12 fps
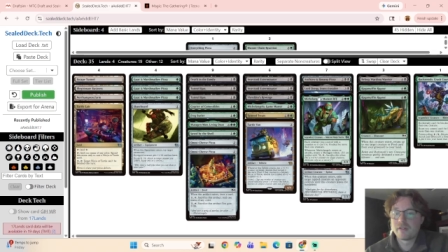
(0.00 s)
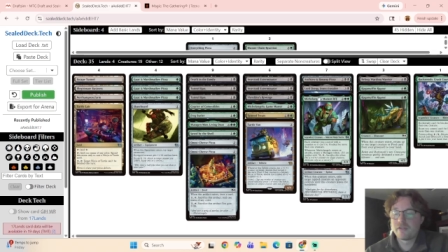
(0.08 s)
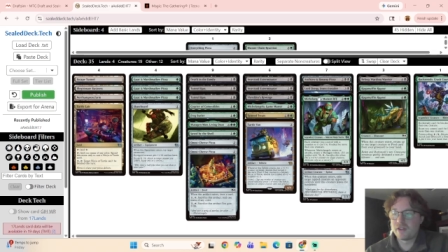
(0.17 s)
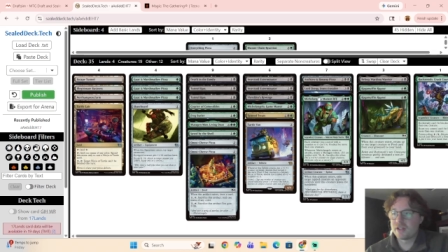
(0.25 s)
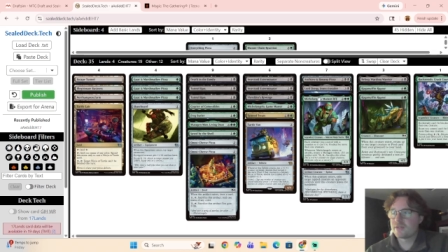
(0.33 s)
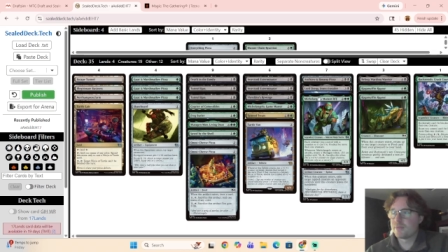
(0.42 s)

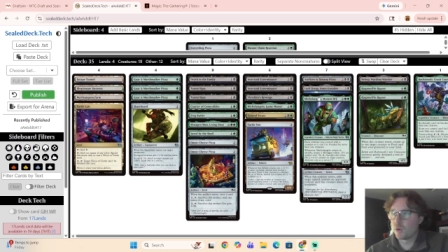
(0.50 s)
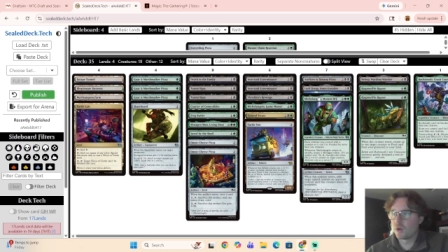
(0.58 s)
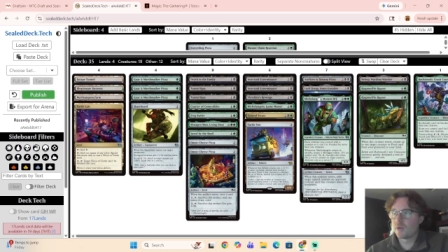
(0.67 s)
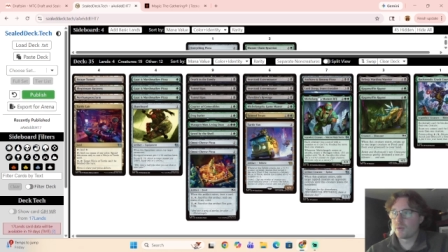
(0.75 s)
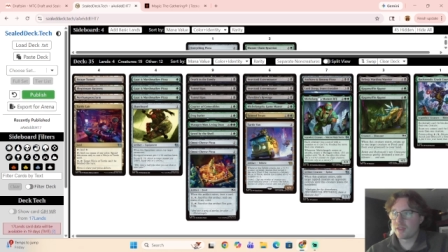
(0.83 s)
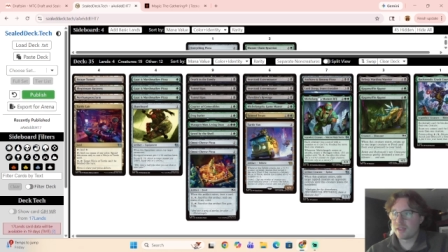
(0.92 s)
fits
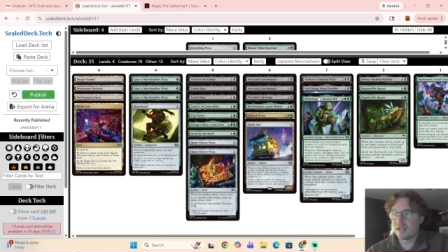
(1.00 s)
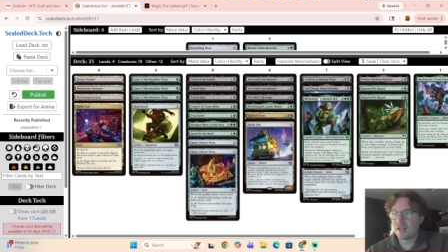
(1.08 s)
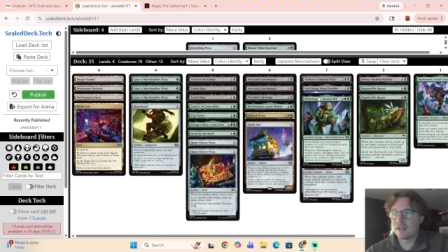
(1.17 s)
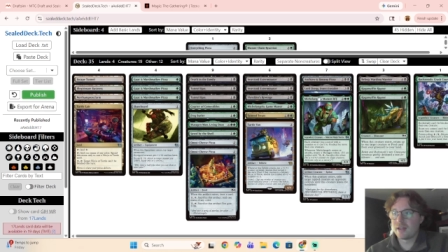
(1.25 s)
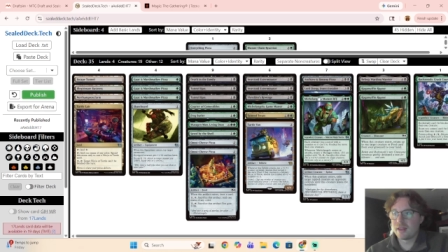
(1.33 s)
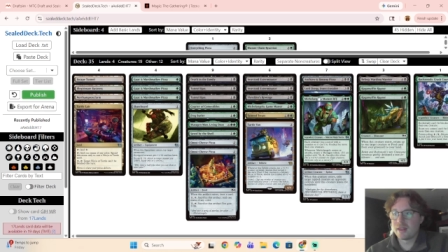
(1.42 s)
more
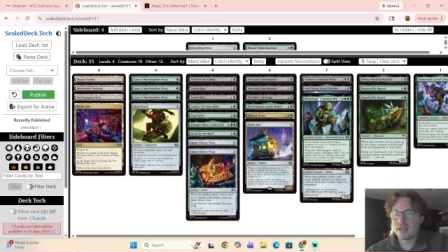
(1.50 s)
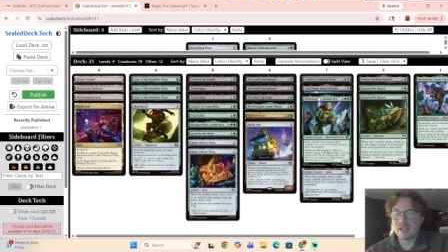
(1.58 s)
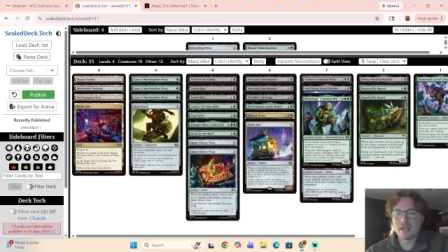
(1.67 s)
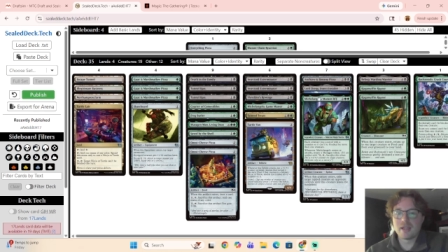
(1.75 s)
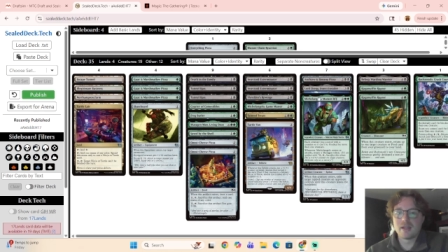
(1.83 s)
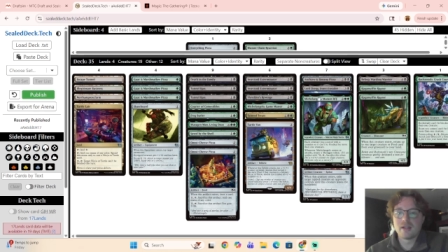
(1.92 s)
within
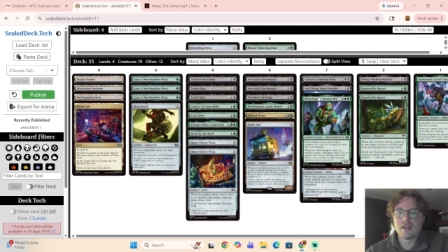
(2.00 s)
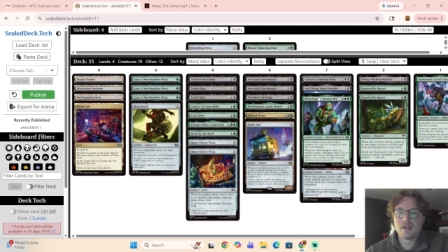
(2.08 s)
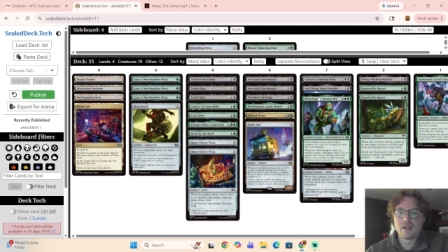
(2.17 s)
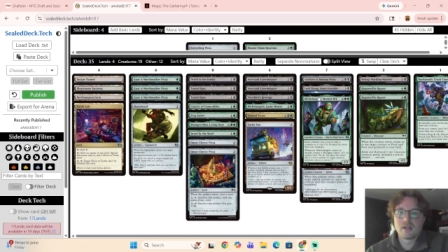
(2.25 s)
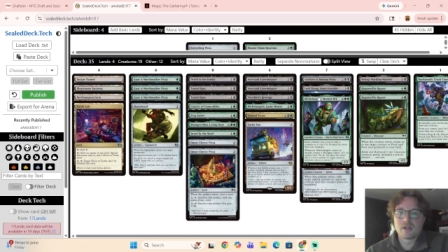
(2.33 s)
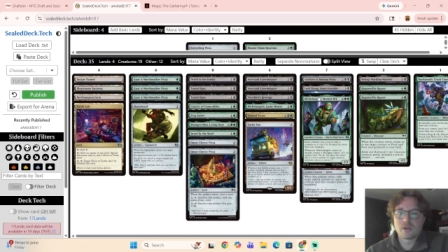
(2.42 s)
the
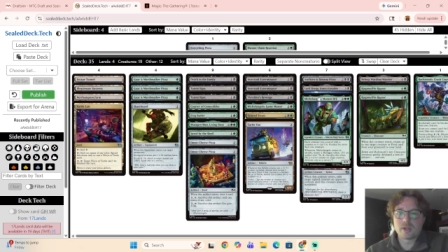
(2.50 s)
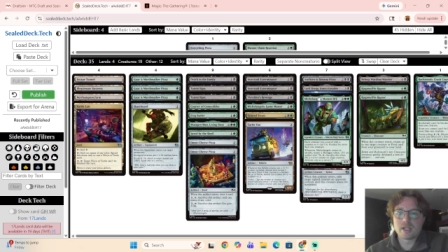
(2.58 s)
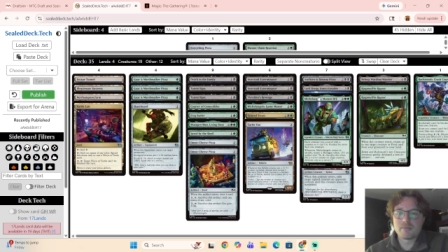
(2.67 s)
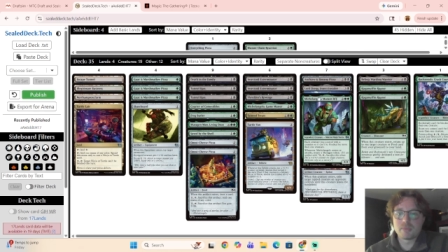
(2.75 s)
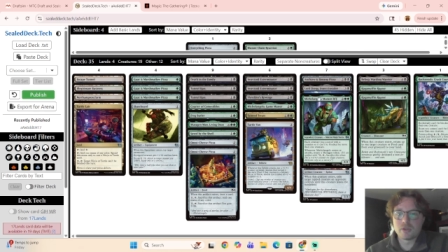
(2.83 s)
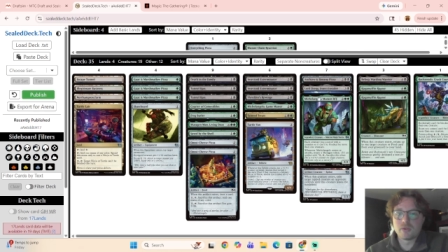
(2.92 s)

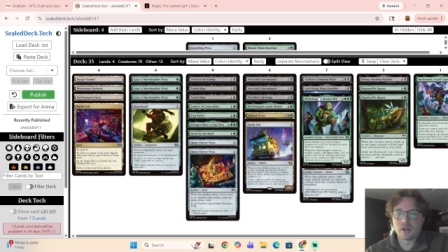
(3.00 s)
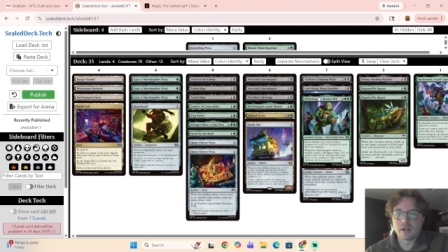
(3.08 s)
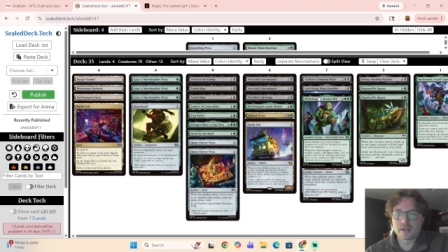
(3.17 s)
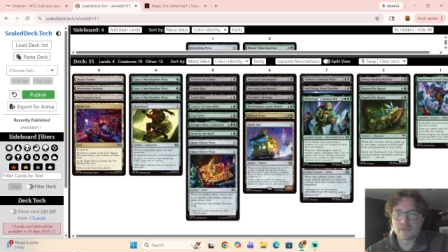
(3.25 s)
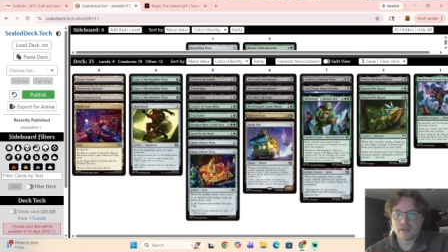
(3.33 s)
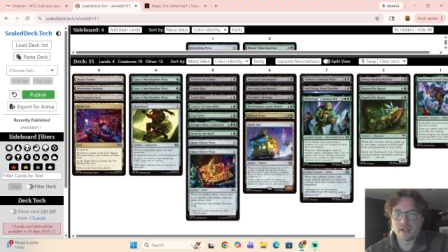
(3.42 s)
green-blue
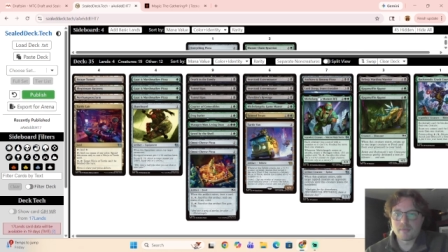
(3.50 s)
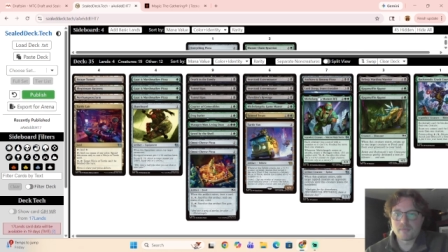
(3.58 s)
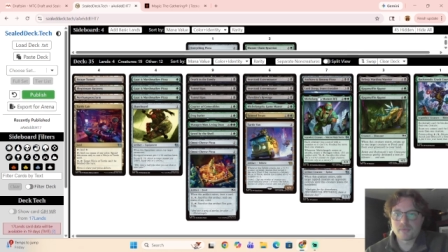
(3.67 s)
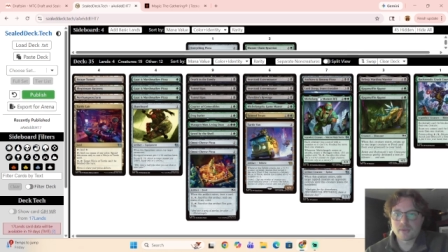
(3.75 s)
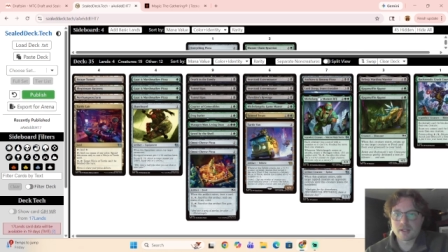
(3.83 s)
archetype.